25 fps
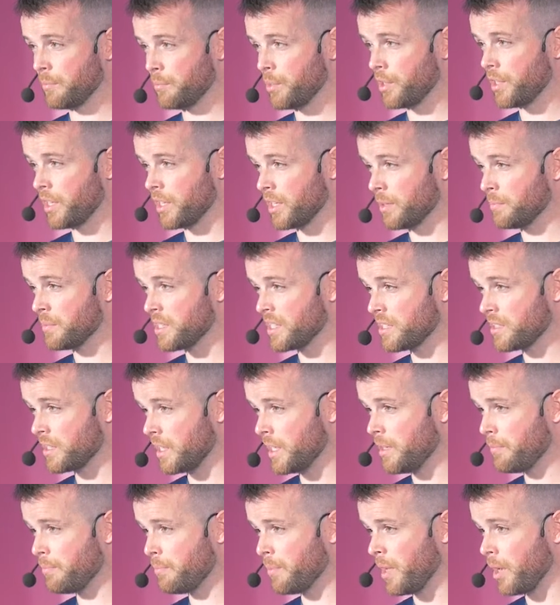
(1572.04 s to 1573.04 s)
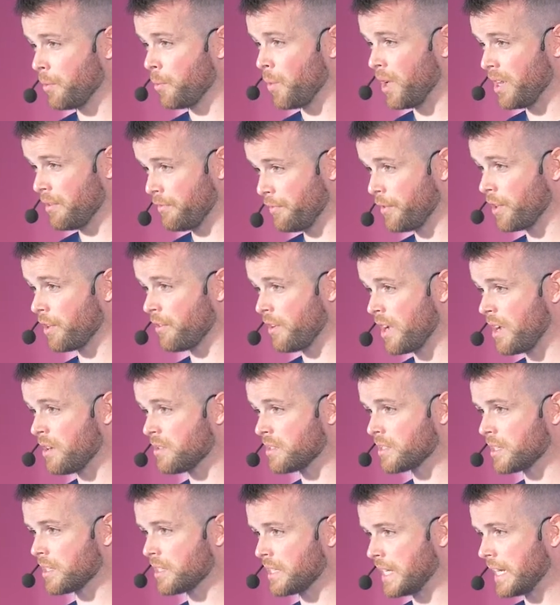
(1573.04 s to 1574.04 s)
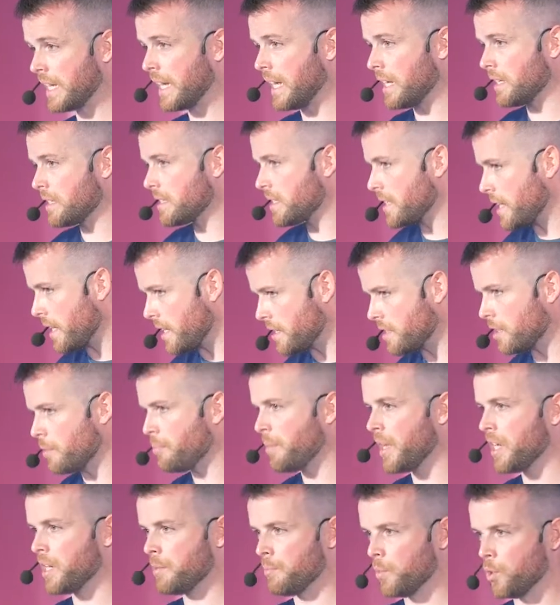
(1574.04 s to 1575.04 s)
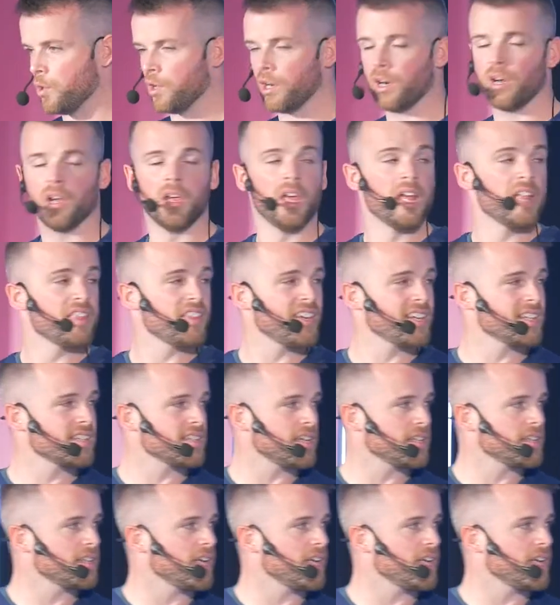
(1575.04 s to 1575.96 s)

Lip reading: putting them to sleep on welfare grounds because they can't stand up anymore. Things like